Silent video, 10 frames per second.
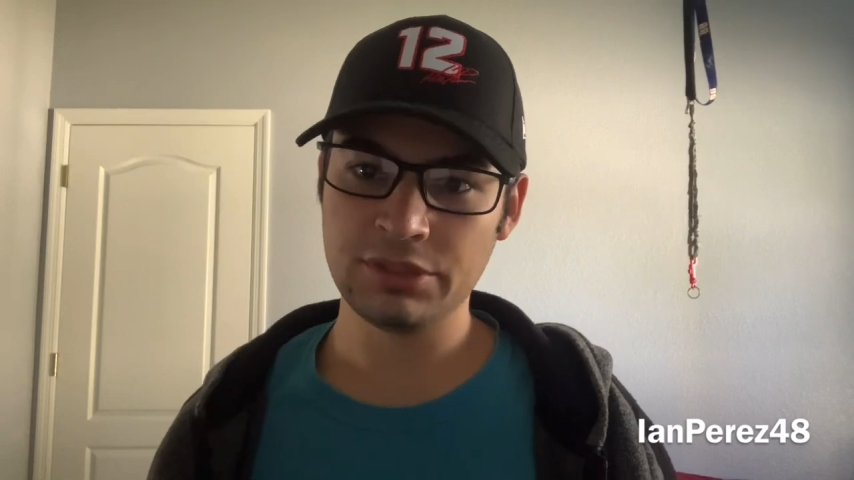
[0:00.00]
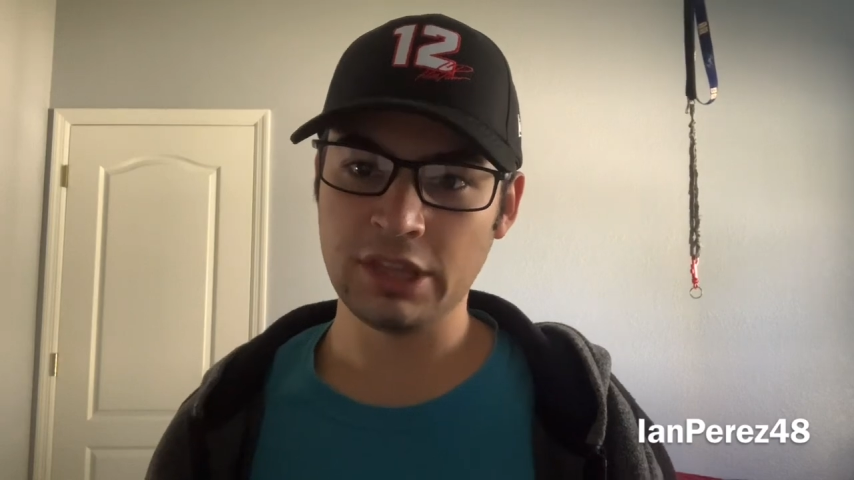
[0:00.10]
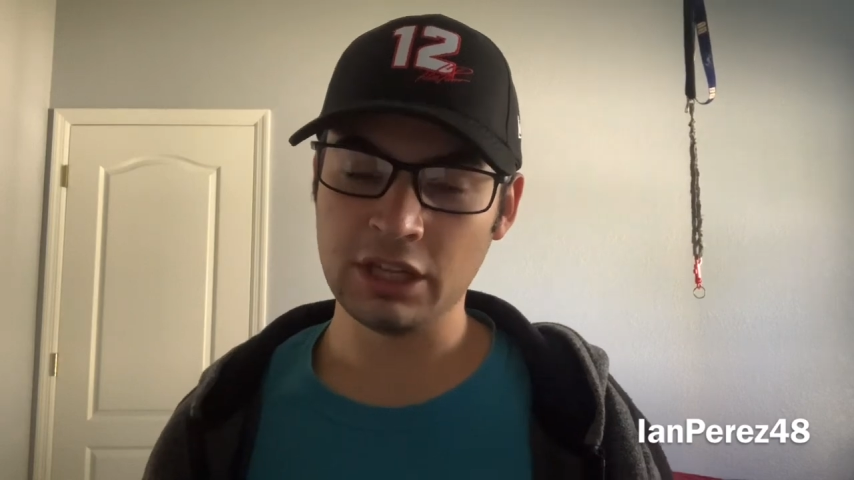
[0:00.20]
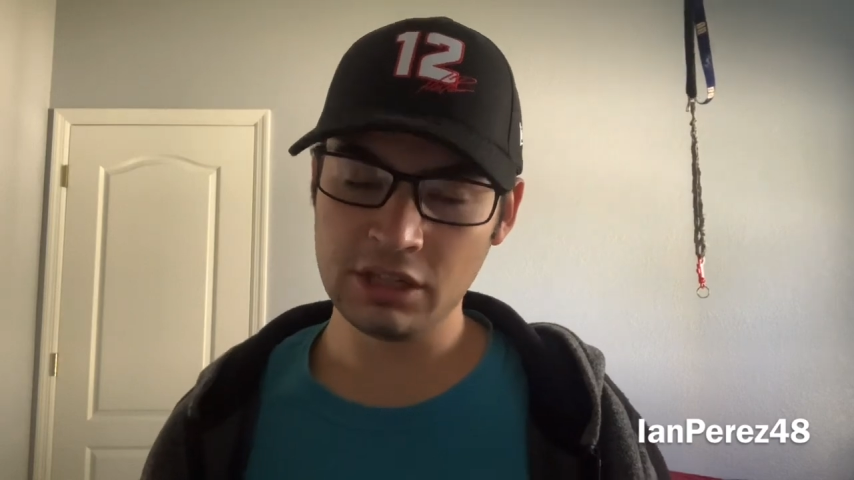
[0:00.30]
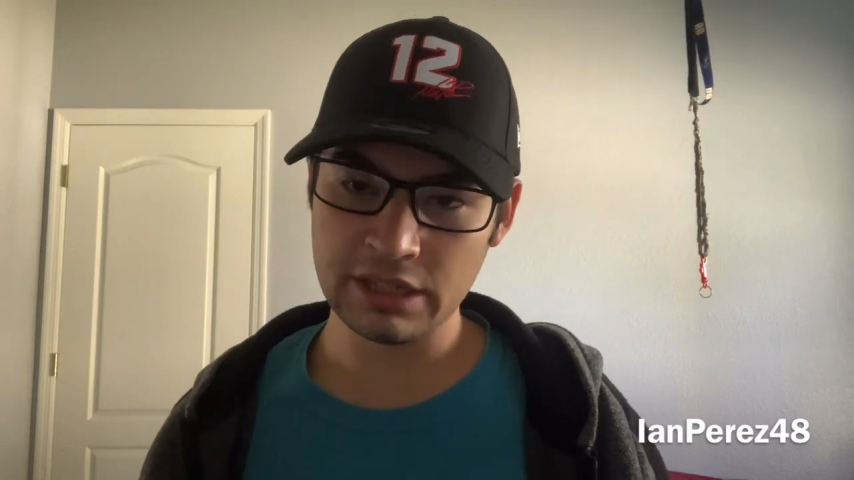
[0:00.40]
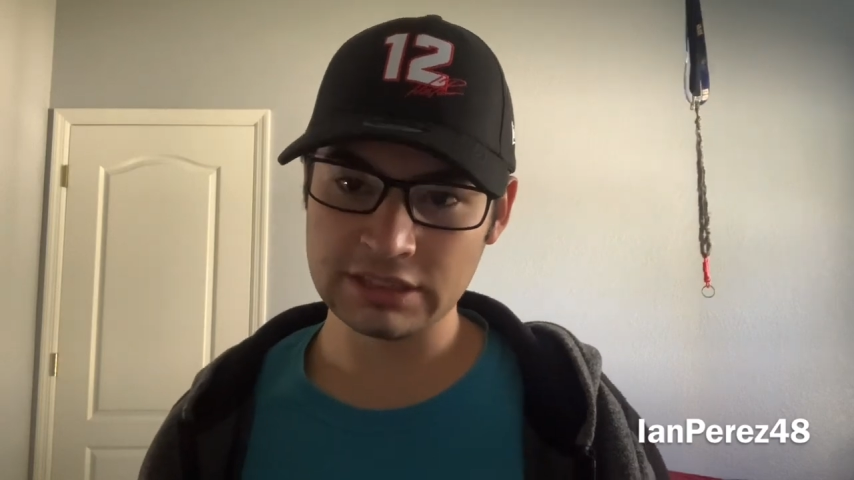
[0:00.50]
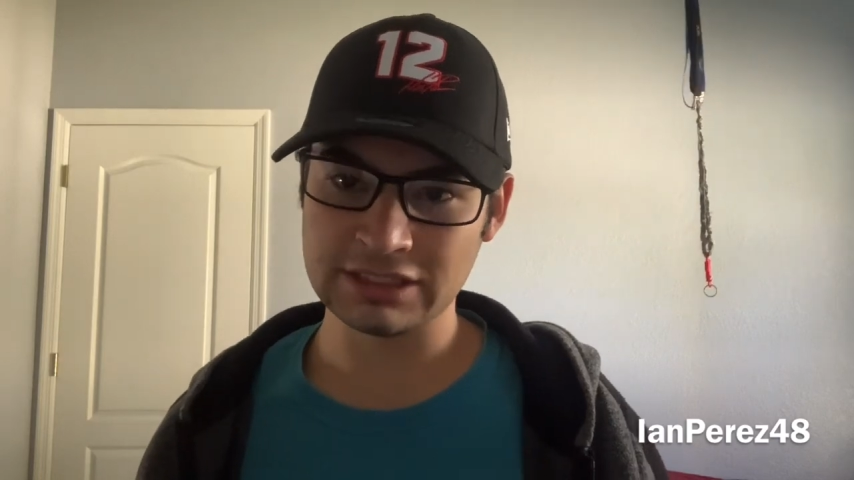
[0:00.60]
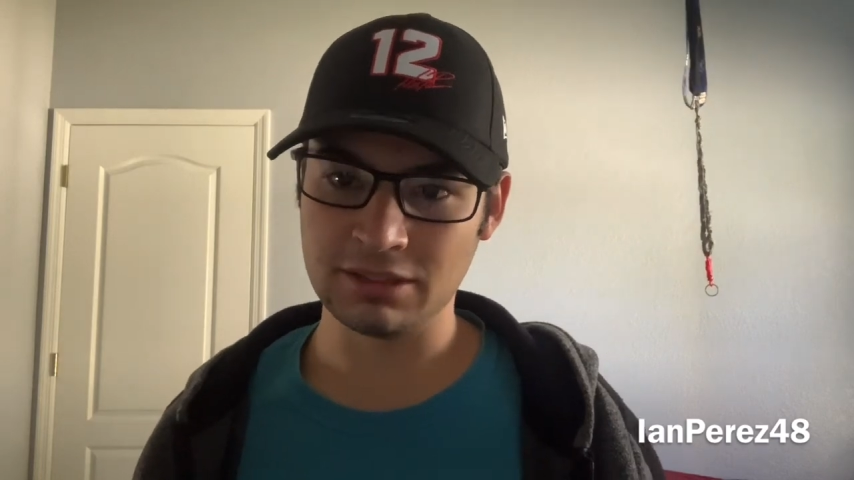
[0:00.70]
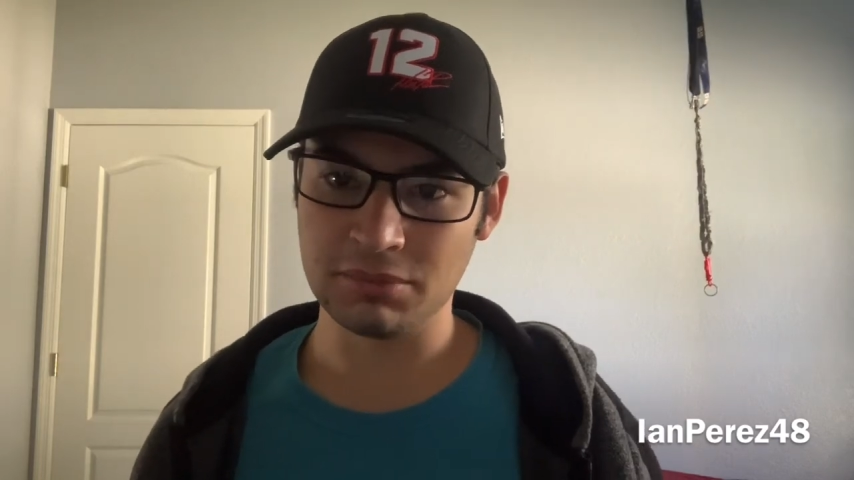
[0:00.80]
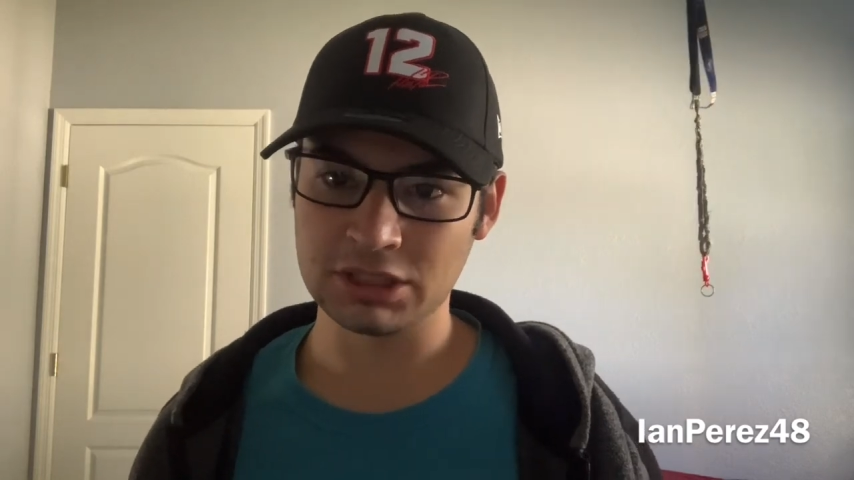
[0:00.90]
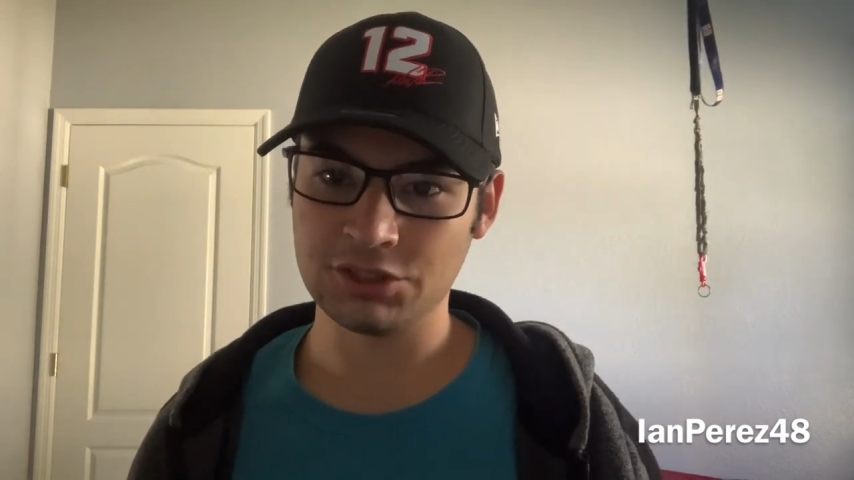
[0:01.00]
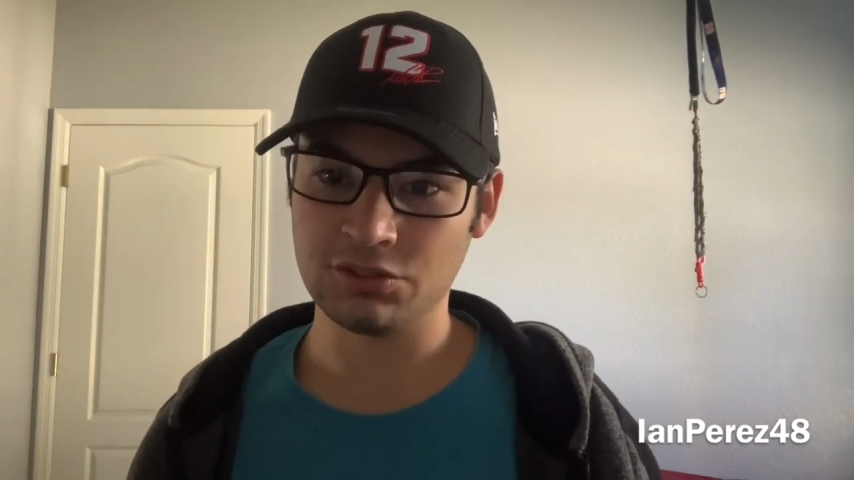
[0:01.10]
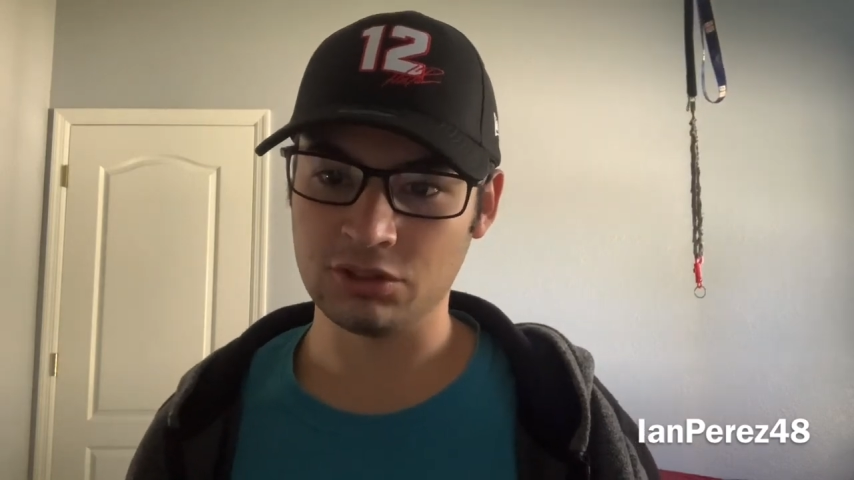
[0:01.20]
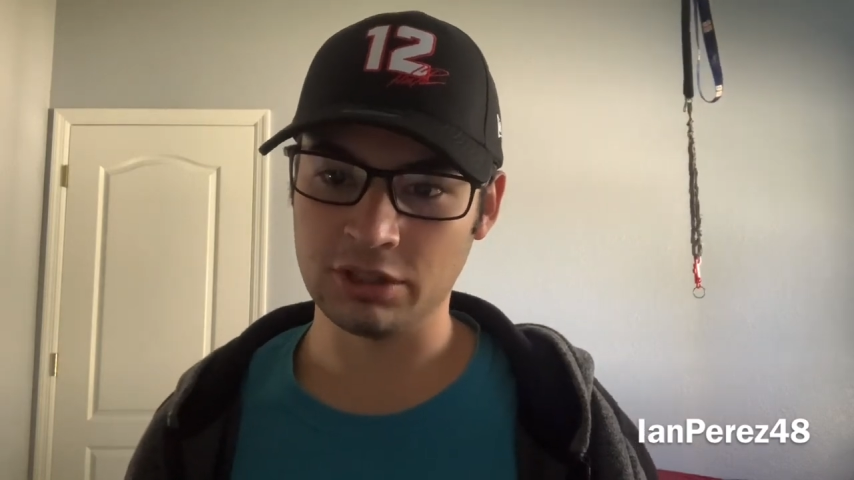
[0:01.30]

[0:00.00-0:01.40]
Thank you guys so much for